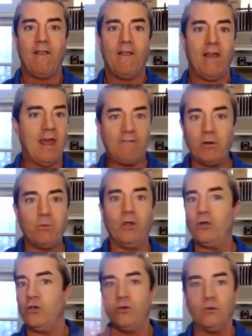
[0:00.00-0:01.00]
Every
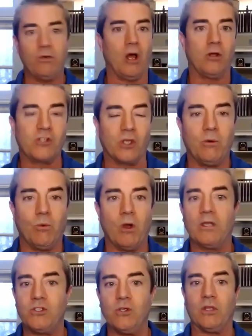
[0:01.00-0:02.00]
realtor you know is going to
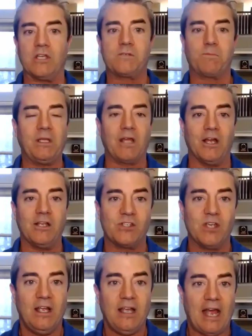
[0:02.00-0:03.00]
want to do this, because
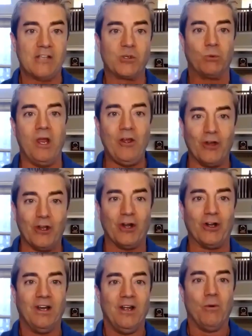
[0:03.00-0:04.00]
as a
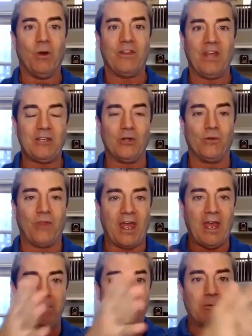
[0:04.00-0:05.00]
realtor, what do? They
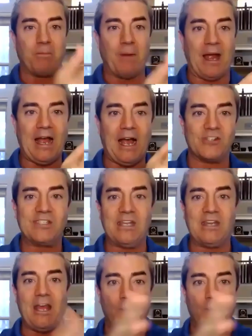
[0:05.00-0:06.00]
help people buy a house, and then
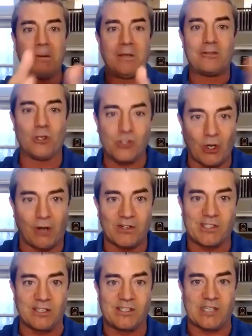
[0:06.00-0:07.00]
they help them get their
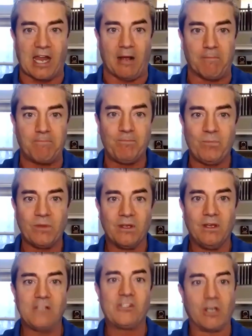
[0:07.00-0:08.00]
services set up.
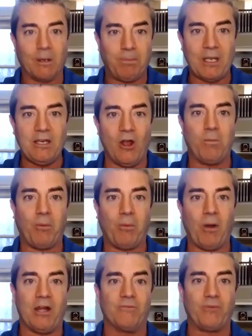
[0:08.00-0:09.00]
It's a complete
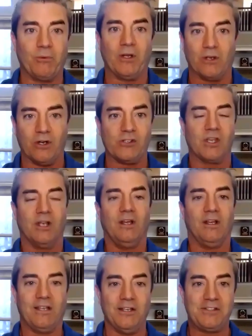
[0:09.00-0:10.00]
no-brainer for realtors
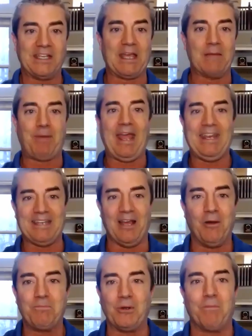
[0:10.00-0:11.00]
to get paid to
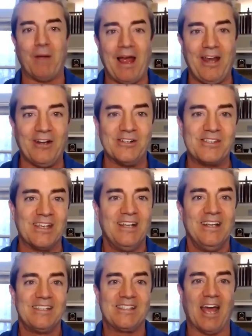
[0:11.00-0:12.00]
help your buyers
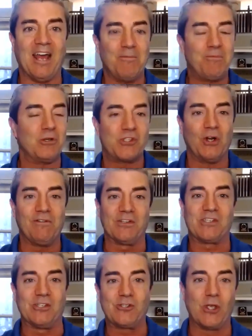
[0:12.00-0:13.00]
sign up their
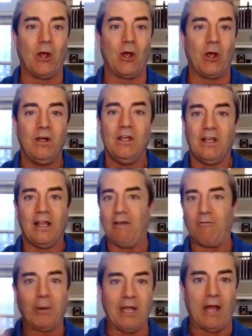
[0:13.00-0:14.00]
services. So
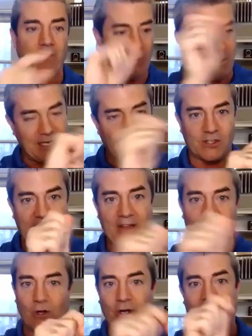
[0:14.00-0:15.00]
everybody out there right now is adding
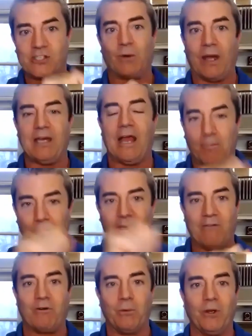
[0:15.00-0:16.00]
their list right now, putting
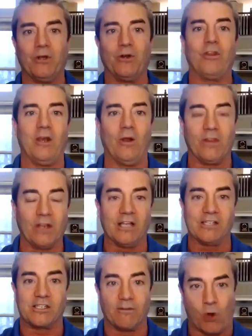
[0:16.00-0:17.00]
every realtor they know on the
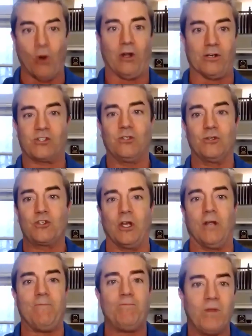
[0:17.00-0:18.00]
list. Of course, you
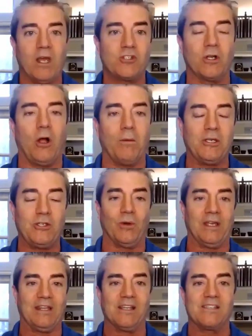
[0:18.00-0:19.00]
should. They should all be
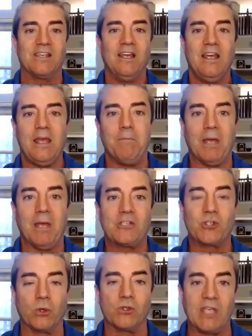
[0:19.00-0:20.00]
doing this. It makes
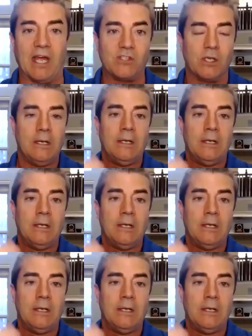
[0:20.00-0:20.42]
total sense.